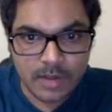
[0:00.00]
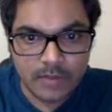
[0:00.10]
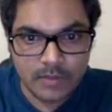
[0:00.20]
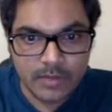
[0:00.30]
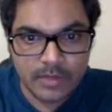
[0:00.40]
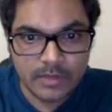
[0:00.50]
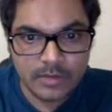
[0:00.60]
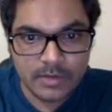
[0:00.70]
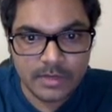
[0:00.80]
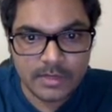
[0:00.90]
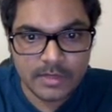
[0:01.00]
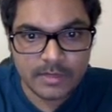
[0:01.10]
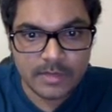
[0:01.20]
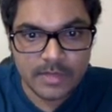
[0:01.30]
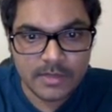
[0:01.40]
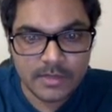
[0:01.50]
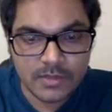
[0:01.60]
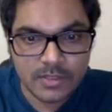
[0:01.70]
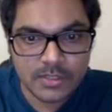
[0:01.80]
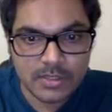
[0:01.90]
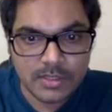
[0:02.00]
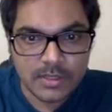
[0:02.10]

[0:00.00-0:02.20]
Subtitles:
how do we do it in binary search?